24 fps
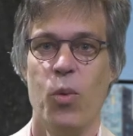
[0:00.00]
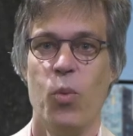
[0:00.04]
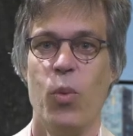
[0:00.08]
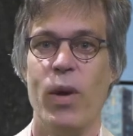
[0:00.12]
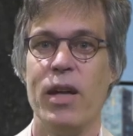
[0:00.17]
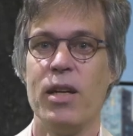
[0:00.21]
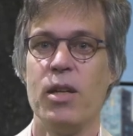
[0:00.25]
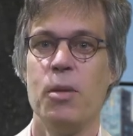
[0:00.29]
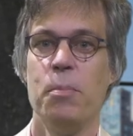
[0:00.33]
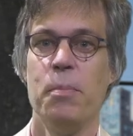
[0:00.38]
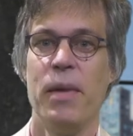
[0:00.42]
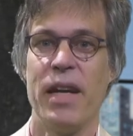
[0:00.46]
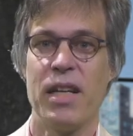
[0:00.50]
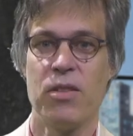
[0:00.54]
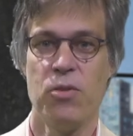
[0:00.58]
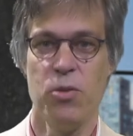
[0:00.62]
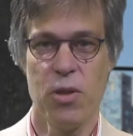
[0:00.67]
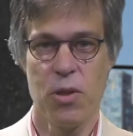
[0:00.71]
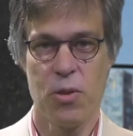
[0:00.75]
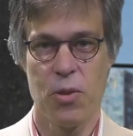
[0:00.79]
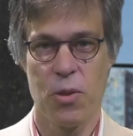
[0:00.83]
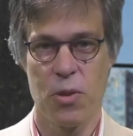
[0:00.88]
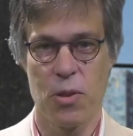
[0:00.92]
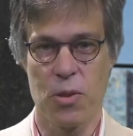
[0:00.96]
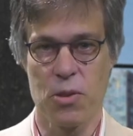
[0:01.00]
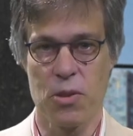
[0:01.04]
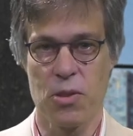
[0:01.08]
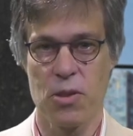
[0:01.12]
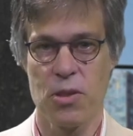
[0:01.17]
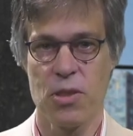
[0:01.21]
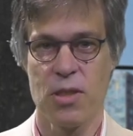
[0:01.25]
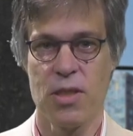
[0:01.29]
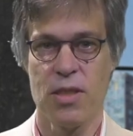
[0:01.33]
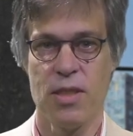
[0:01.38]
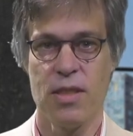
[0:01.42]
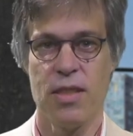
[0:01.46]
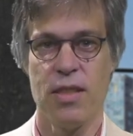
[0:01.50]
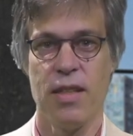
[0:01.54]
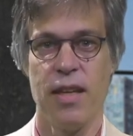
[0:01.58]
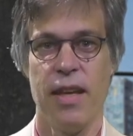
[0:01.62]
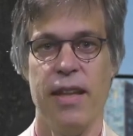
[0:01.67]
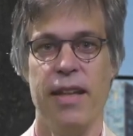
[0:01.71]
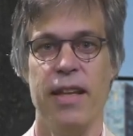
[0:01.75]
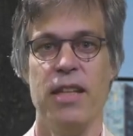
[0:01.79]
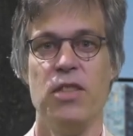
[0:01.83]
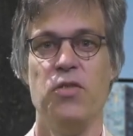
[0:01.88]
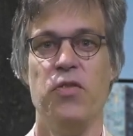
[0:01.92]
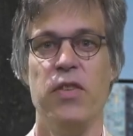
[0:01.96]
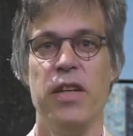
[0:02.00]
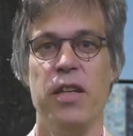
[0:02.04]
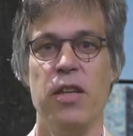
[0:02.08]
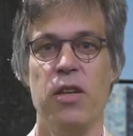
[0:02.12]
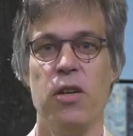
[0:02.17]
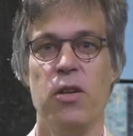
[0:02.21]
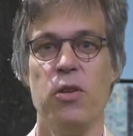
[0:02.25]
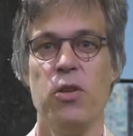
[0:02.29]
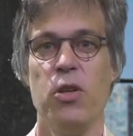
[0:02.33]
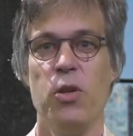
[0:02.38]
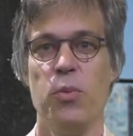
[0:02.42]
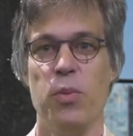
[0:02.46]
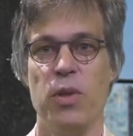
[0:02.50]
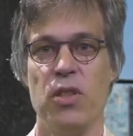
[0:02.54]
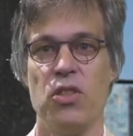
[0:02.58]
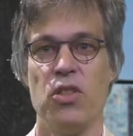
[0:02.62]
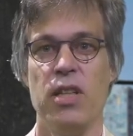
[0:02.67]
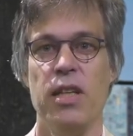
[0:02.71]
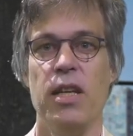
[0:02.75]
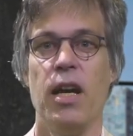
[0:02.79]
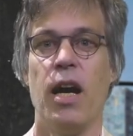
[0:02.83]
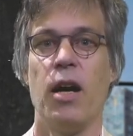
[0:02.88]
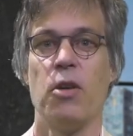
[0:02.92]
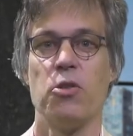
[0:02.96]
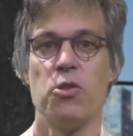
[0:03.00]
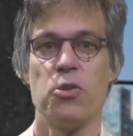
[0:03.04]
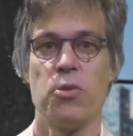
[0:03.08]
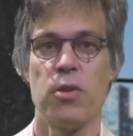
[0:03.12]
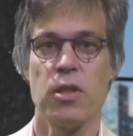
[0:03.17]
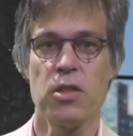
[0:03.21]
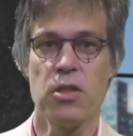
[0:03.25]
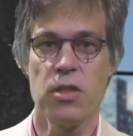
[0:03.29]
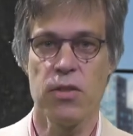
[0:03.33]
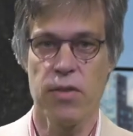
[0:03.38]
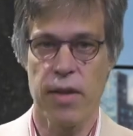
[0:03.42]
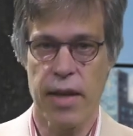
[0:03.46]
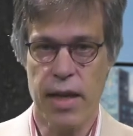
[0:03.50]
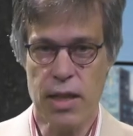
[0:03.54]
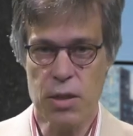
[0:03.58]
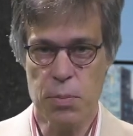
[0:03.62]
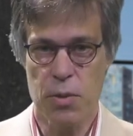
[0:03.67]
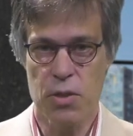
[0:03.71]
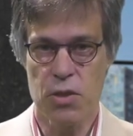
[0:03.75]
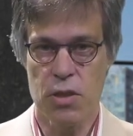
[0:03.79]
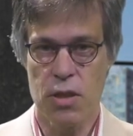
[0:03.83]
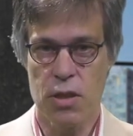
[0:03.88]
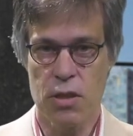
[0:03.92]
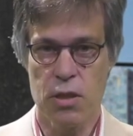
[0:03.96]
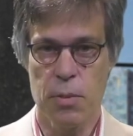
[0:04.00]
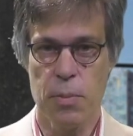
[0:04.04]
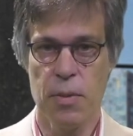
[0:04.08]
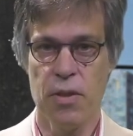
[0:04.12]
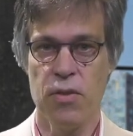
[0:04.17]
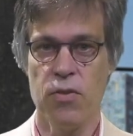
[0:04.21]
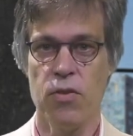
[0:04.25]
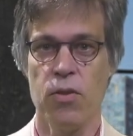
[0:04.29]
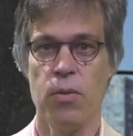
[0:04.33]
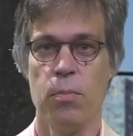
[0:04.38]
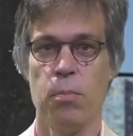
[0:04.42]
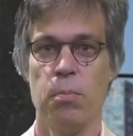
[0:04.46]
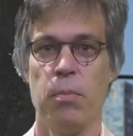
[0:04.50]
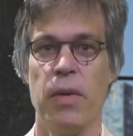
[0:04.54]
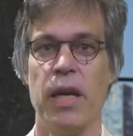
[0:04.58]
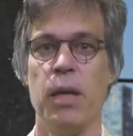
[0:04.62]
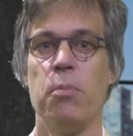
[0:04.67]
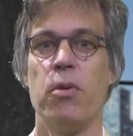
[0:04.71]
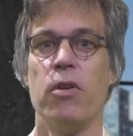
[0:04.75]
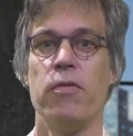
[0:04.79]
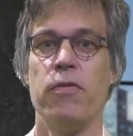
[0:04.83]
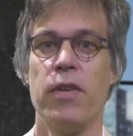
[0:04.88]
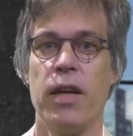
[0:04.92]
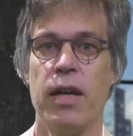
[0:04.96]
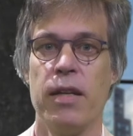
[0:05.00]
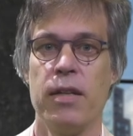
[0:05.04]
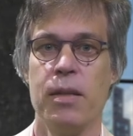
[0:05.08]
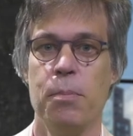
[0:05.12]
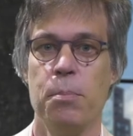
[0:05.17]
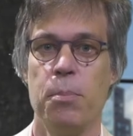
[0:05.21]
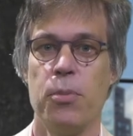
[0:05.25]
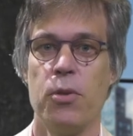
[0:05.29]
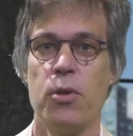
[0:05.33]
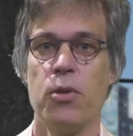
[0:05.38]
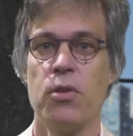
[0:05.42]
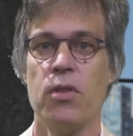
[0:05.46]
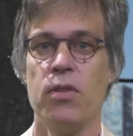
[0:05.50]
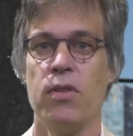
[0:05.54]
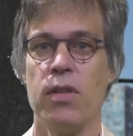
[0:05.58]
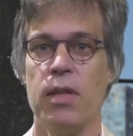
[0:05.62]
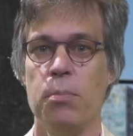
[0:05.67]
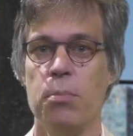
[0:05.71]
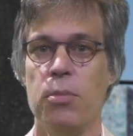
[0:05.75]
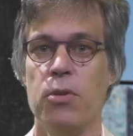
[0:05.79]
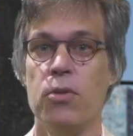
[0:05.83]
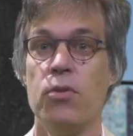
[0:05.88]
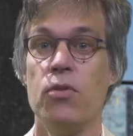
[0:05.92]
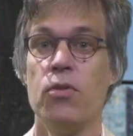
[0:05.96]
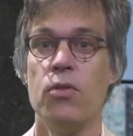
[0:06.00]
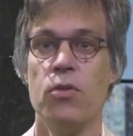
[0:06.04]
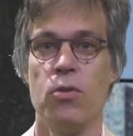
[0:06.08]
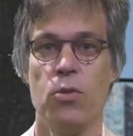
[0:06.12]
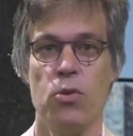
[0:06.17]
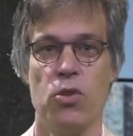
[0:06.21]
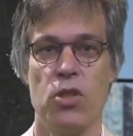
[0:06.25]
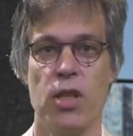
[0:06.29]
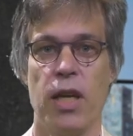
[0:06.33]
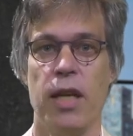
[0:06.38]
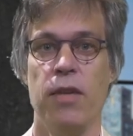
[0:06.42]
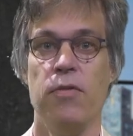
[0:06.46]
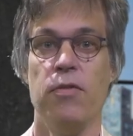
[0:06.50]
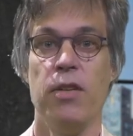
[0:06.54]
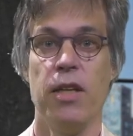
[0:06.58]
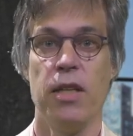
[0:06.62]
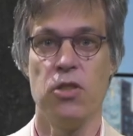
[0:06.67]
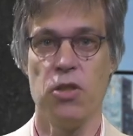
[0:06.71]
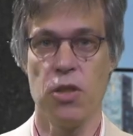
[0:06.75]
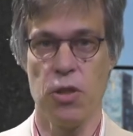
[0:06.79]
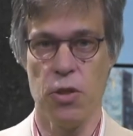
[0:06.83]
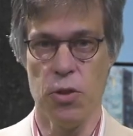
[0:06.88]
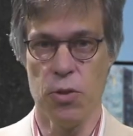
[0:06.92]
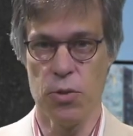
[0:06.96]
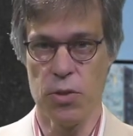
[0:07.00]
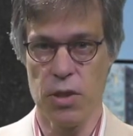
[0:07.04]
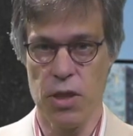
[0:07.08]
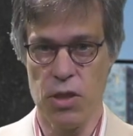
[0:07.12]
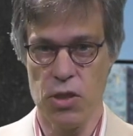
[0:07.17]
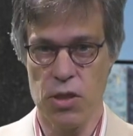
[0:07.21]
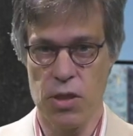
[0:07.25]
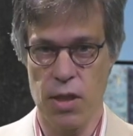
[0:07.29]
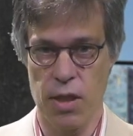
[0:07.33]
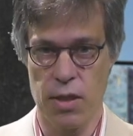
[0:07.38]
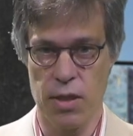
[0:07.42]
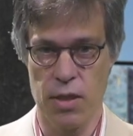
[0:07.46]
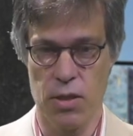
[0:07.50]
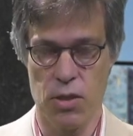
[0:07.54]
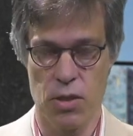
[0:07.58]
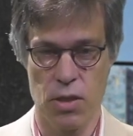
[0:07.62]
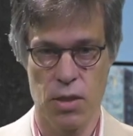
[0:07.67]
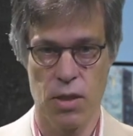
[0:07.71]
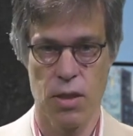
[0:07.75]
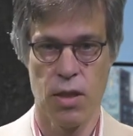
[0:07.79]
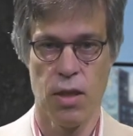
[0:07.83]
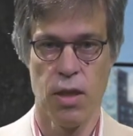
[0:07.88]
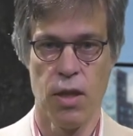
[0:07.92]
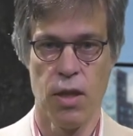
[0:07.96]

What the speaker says: Welcome back to the course. In this video you will see how structured expert judgment may provide important input to safety and security studies.